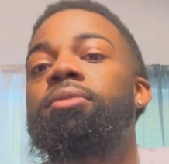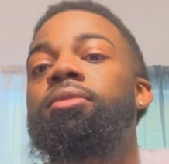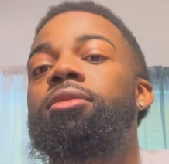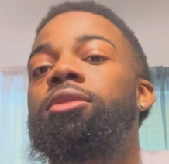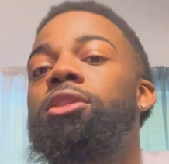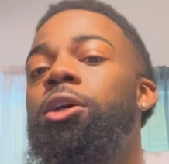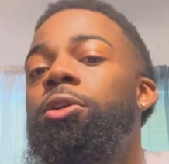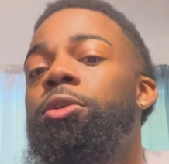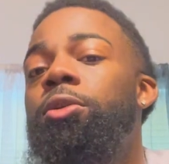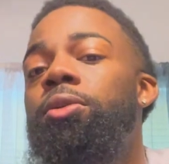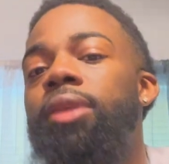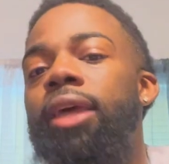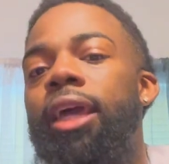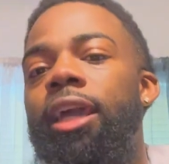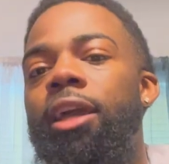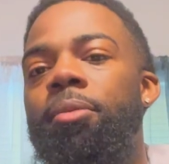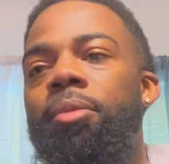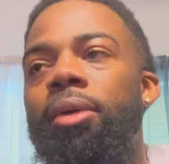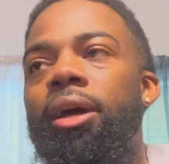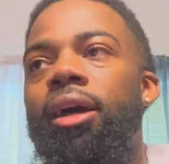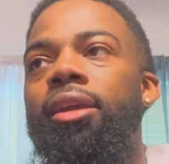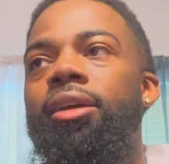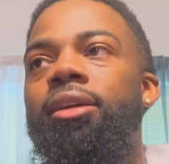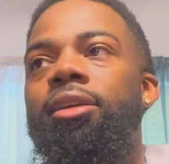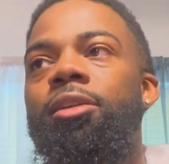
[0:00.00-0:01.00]
So you think
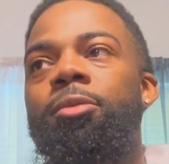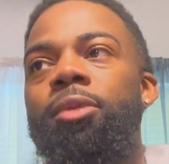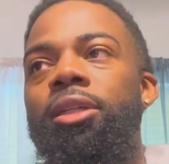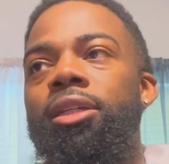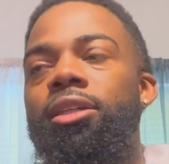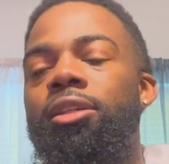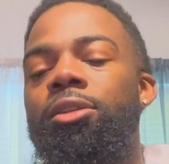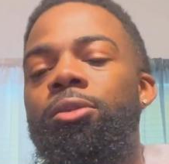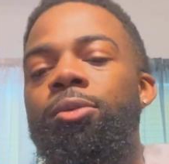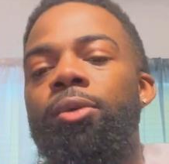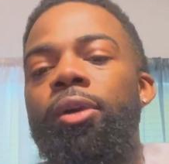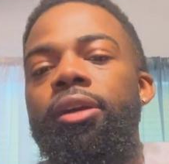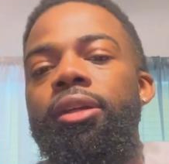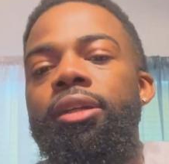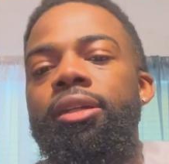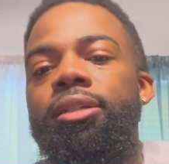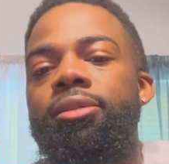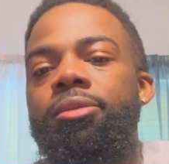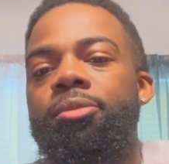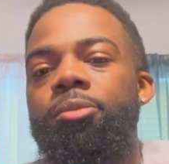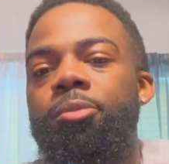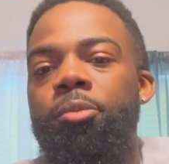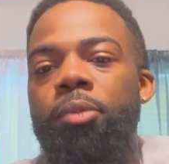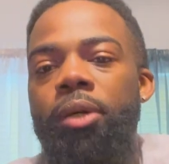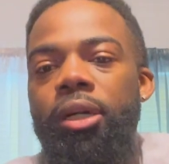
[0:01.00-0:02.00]
about it. I mean, you
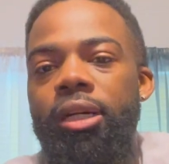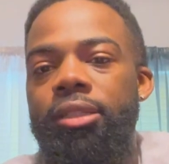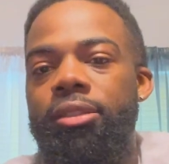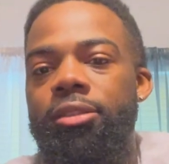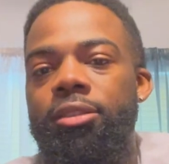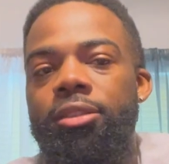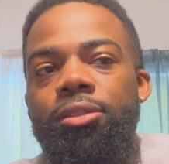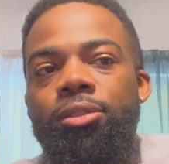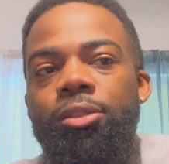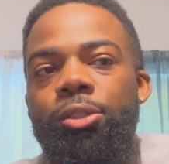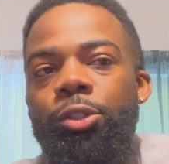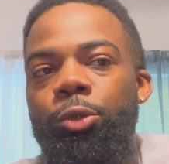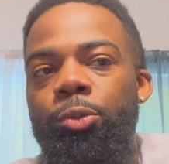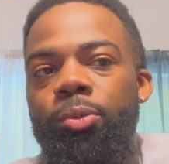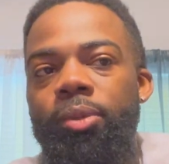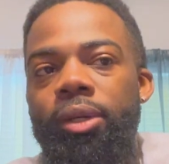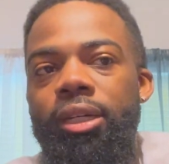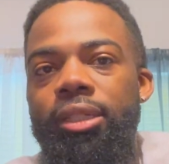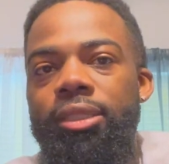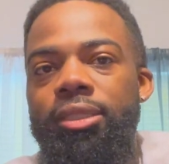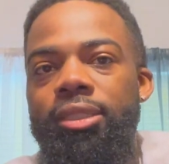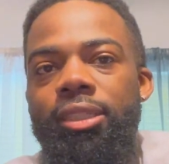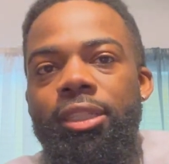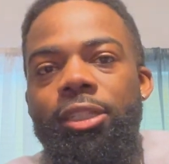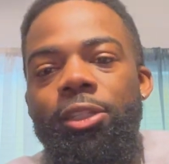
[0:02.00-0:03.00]
working 2
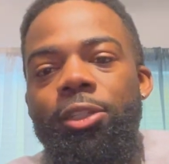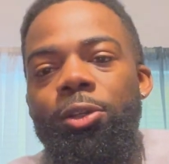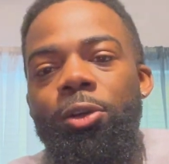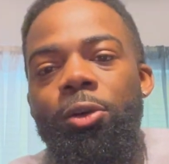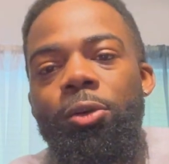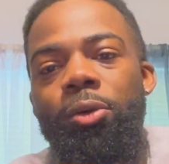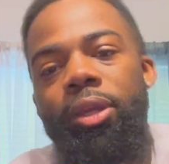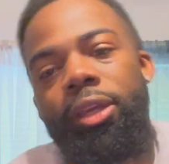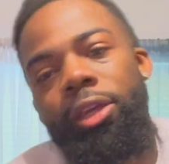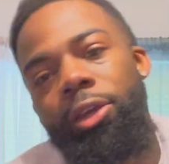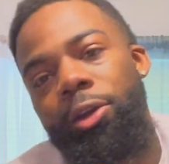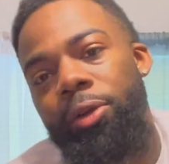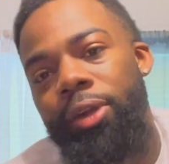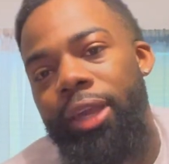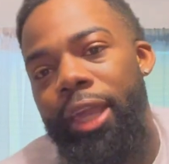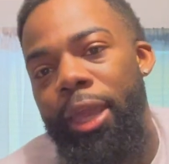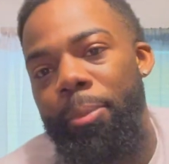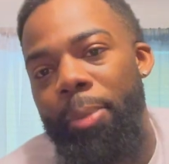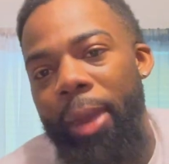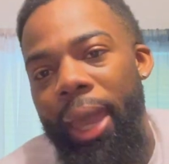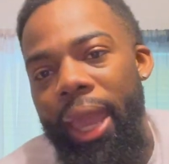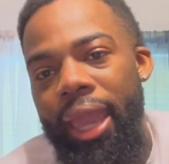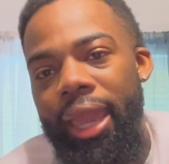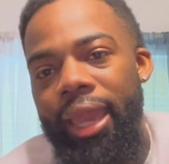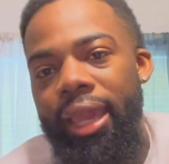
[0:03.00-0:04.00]
months and you don't get
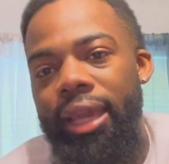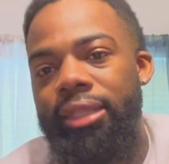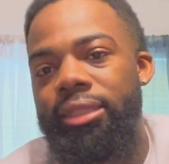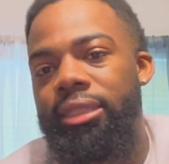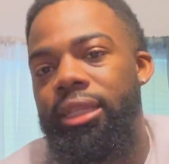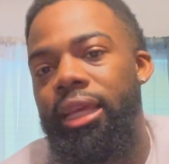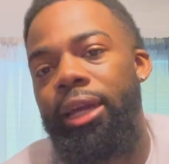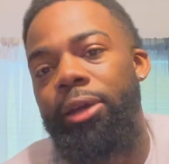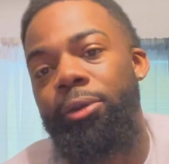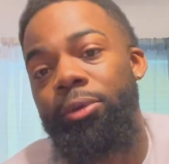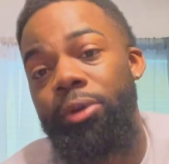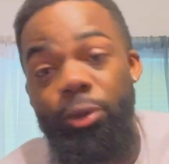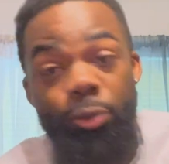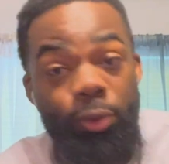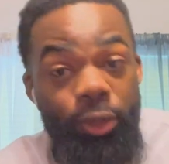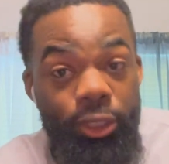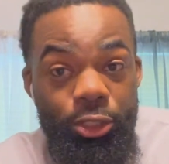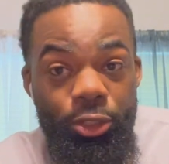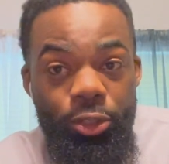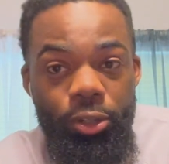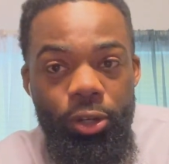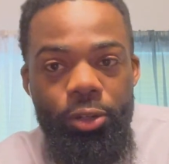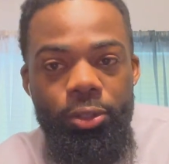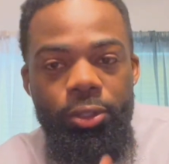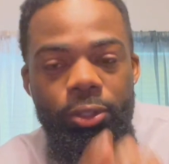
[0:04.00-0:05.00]
paid. It's like, well, what
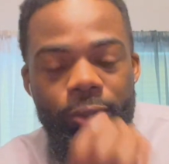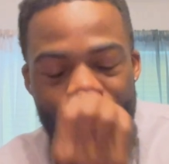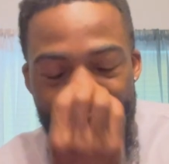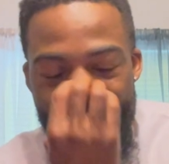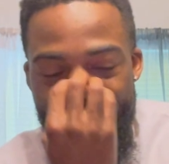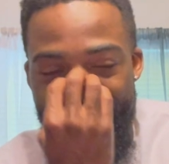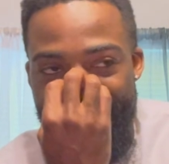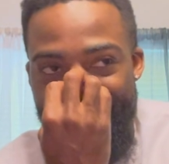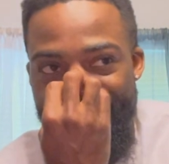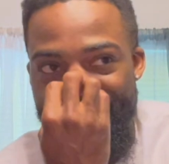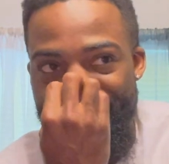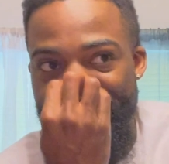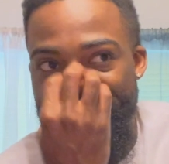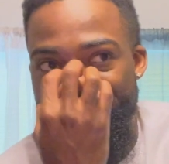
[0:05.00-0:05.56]
you gonna do, right?